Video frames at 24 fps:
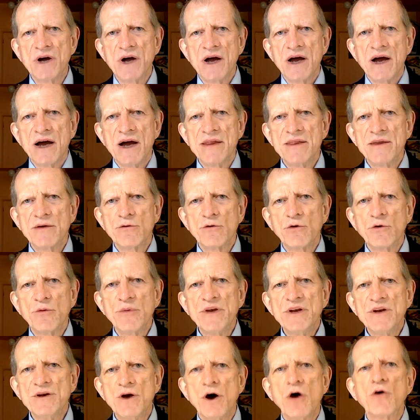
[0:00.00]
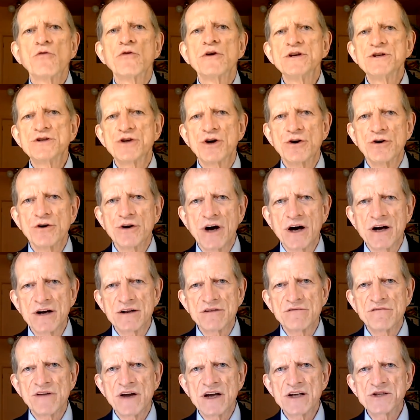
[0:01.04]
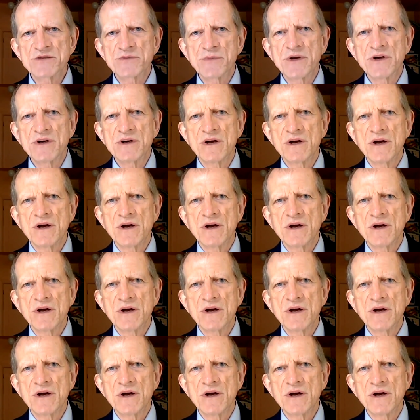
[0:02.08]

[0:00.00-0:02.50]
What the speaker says: and there will be no return on investment